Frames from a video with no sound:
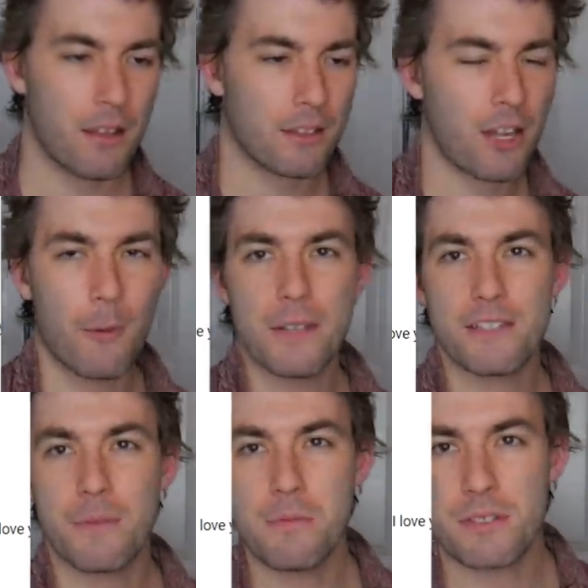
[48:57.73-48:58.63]

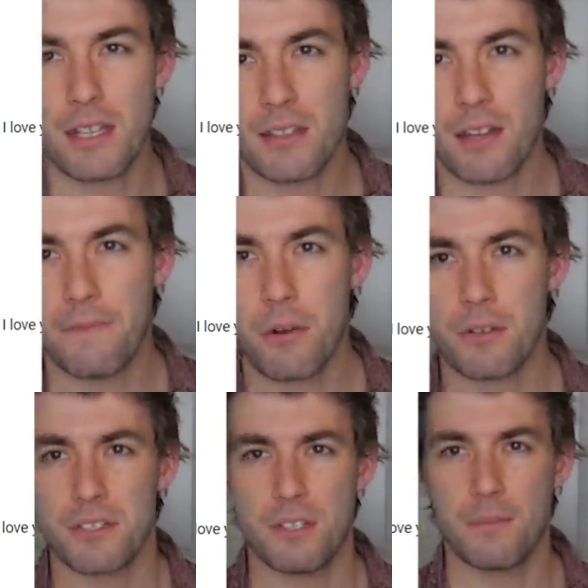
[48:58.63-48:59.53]
comments of people saying that I
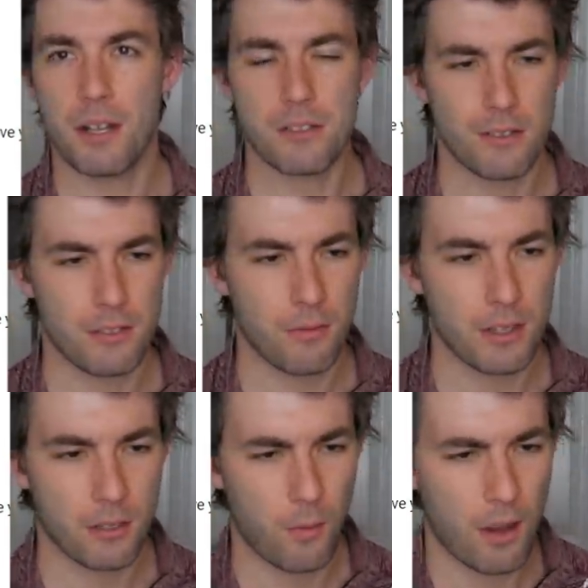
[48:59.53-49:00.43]
focus too much on
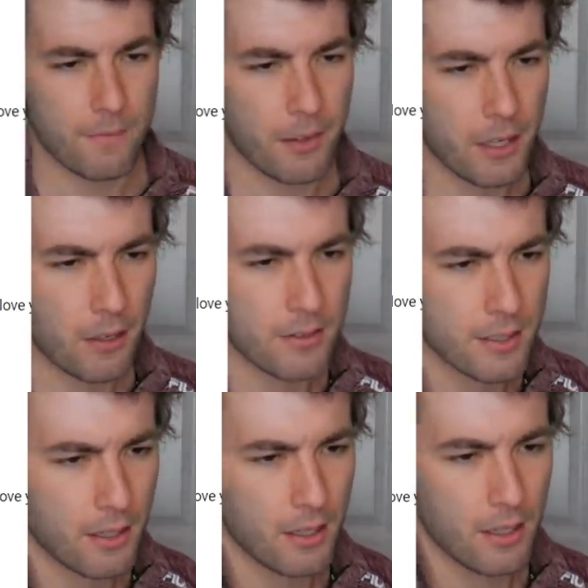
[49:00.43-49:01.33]
doing the quantum videos,